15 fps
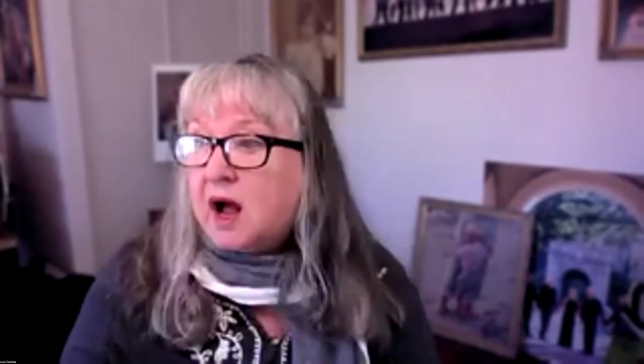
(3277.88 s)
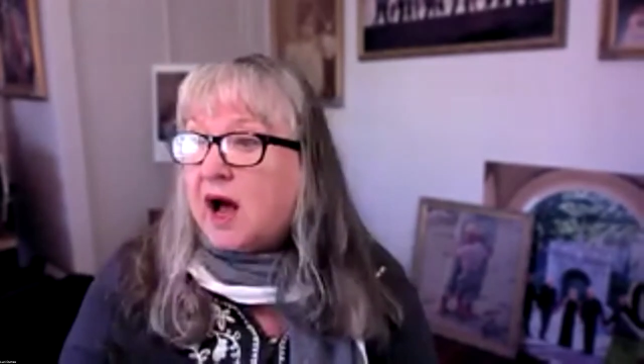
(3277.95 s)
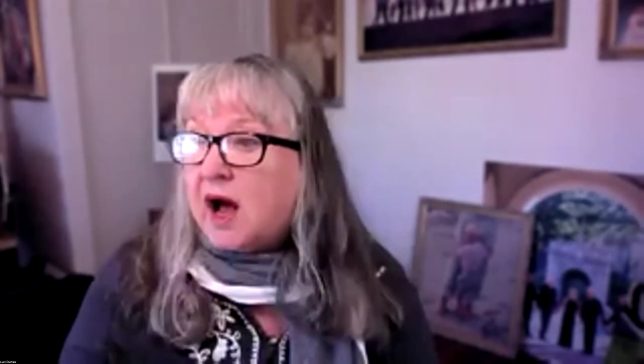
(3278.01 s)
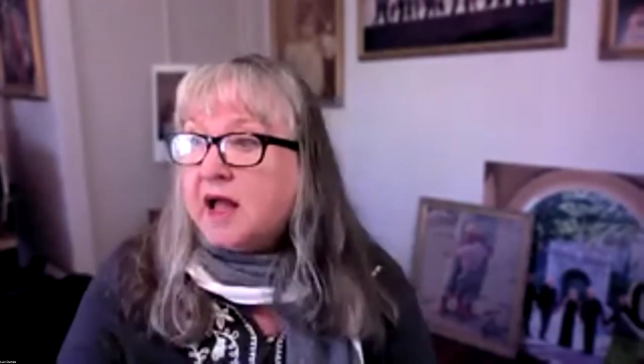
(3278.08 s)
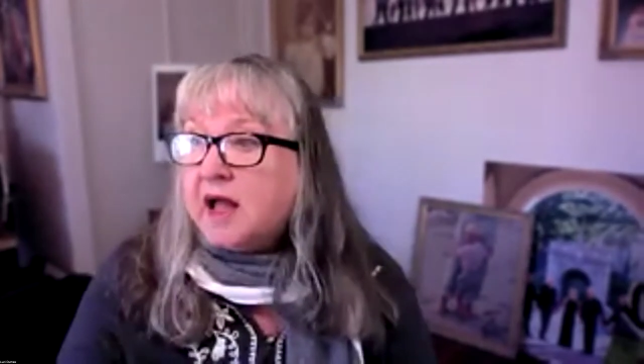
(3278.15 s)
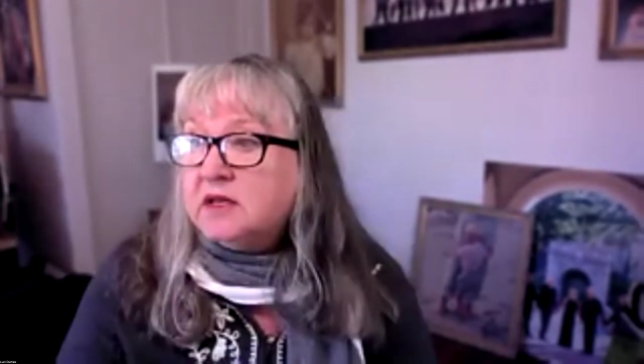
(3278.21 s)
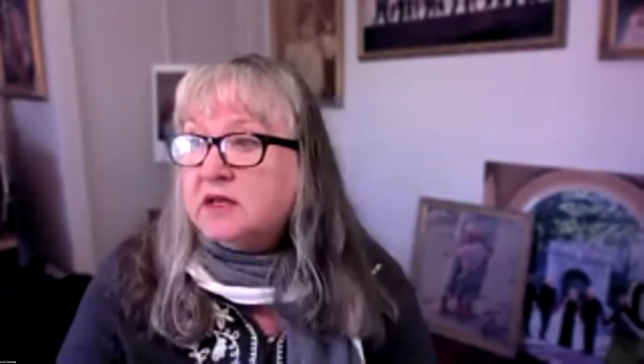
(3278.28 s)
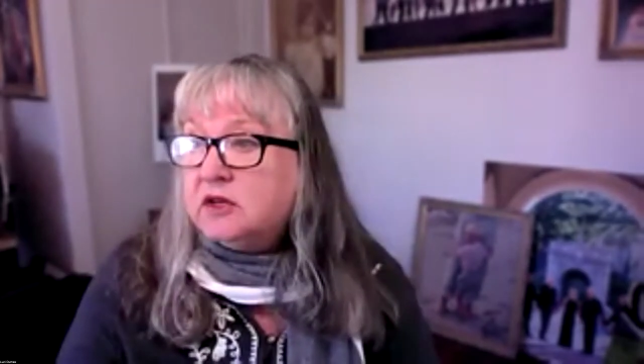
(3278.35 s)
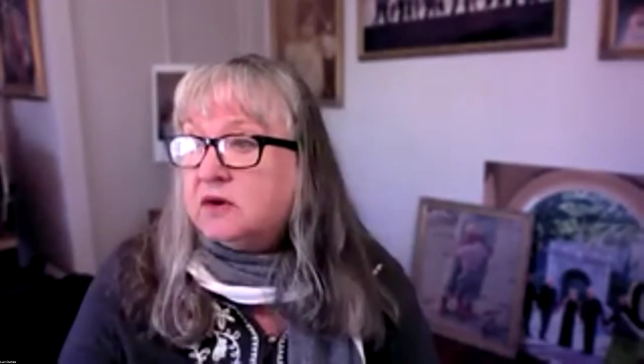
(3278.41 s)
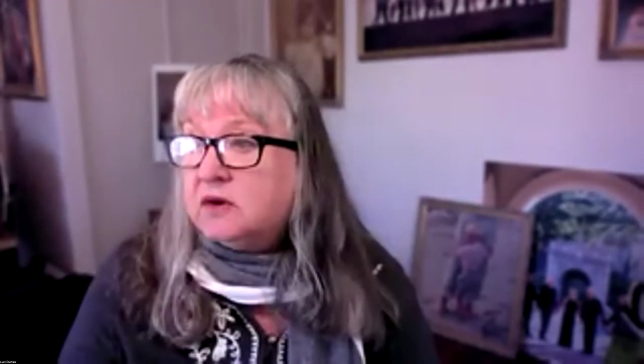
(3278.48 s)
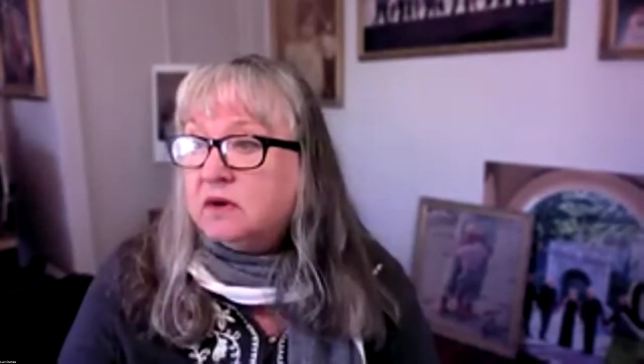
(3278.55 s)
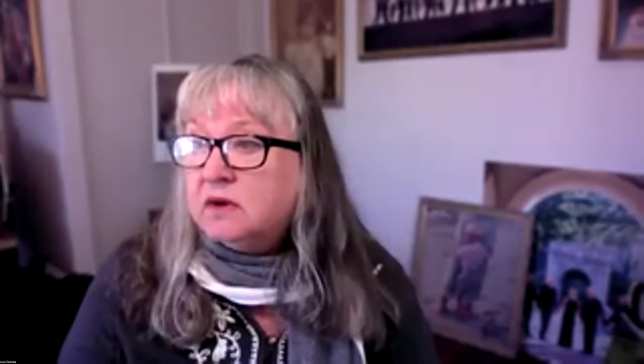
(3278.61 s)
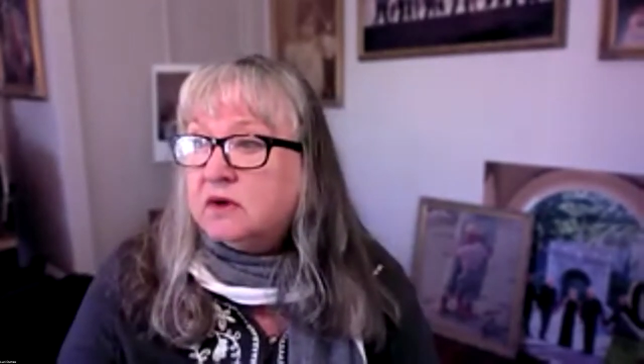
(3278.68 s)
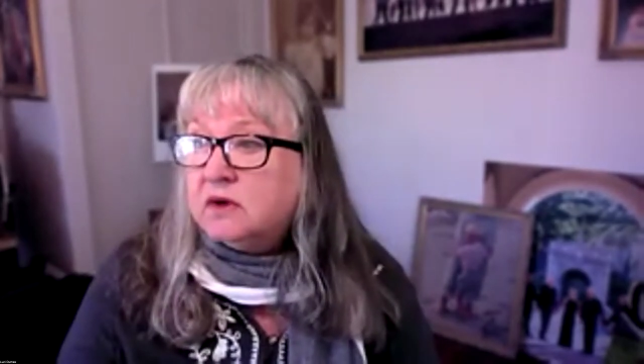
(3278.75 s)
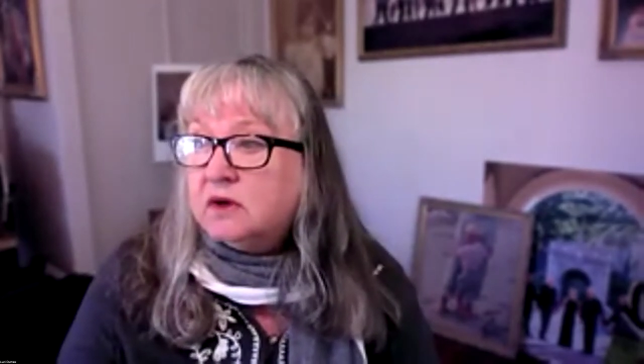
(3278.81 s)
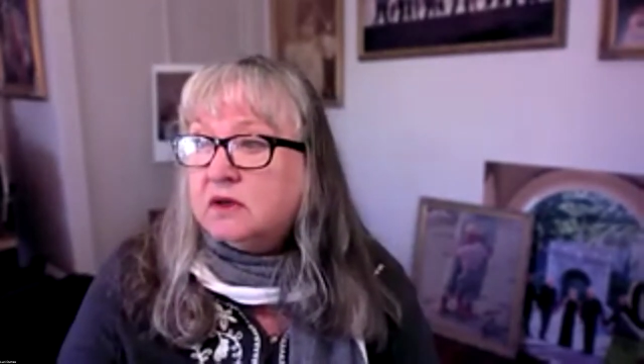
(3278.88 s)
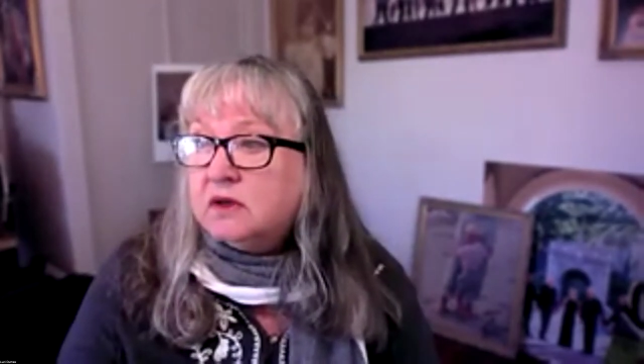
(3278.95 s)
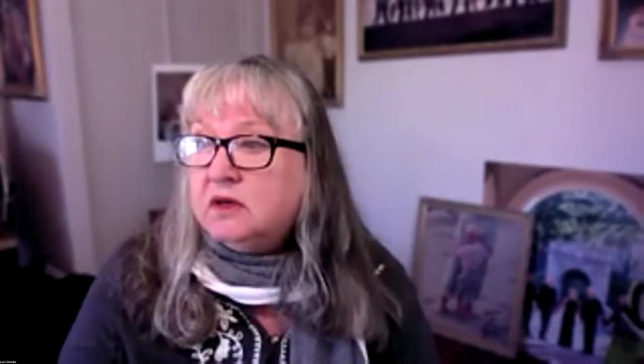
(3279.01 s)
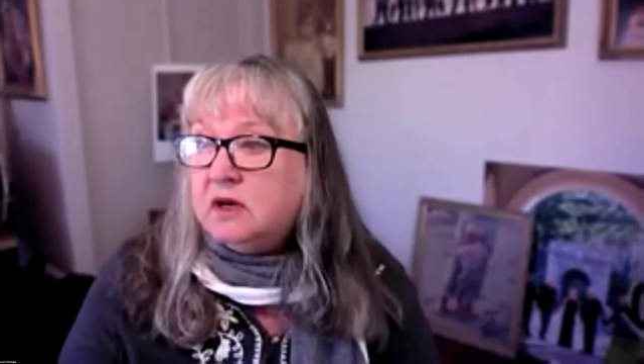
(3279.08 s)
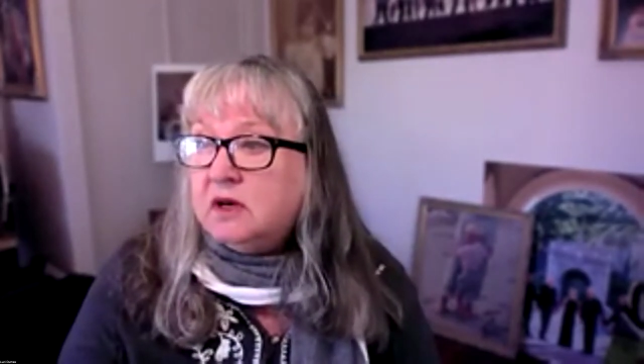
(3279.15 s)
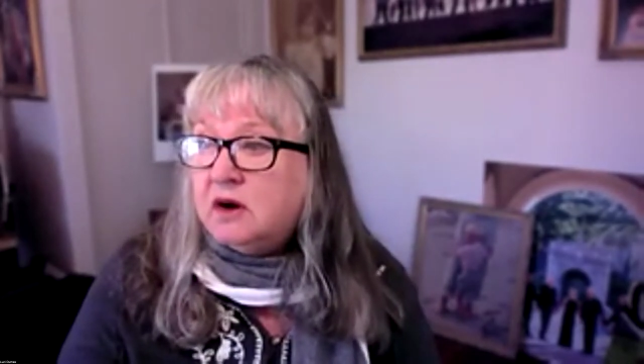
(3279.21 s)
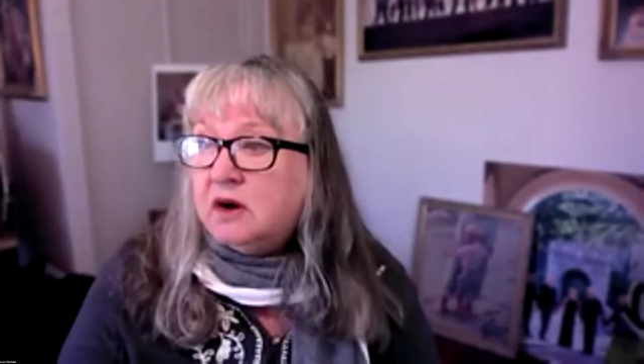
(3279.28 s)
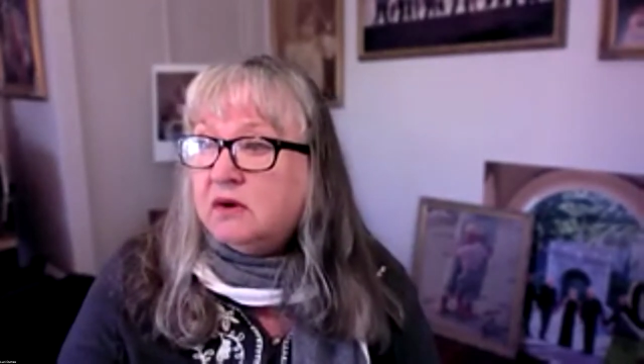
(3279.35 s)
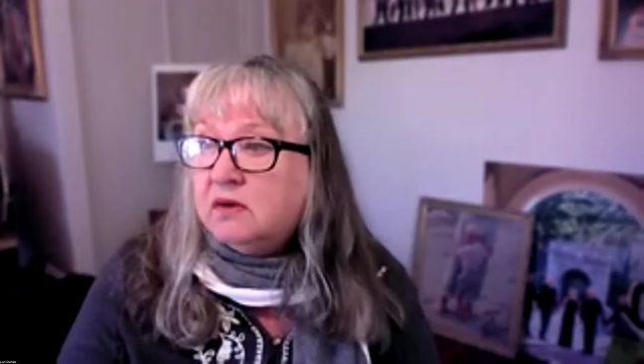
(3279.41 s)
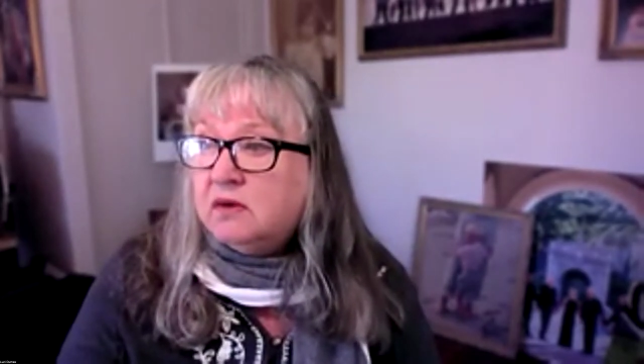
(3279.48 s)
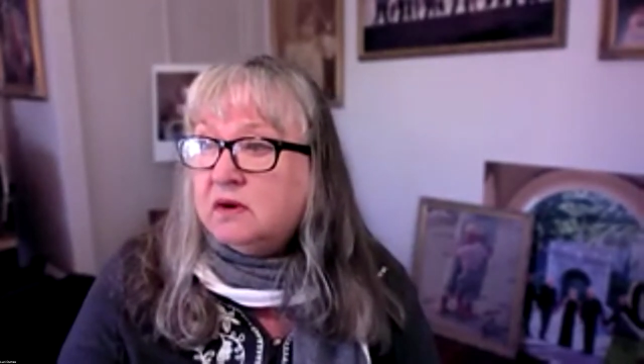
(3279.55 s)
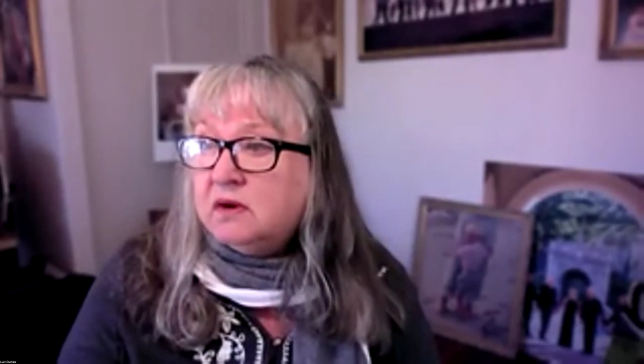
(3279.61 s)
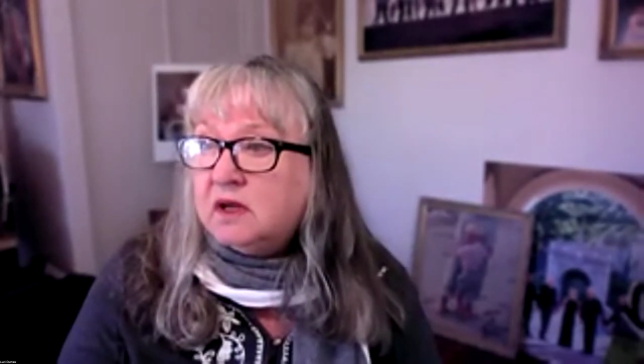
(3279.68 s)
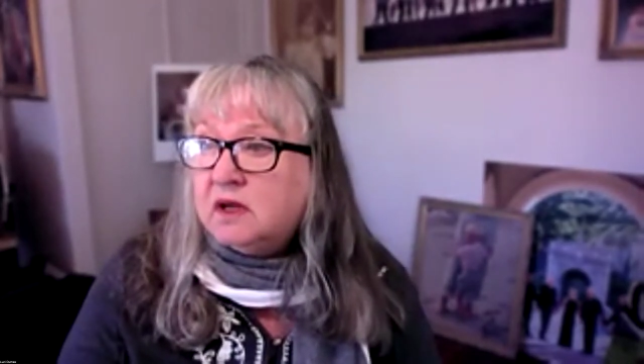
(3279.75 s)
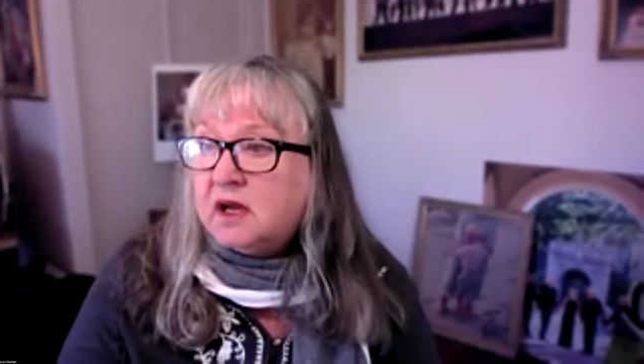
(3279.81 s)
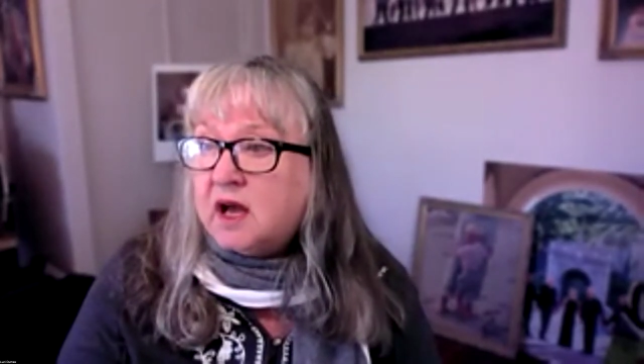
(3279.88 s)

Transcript: I don't know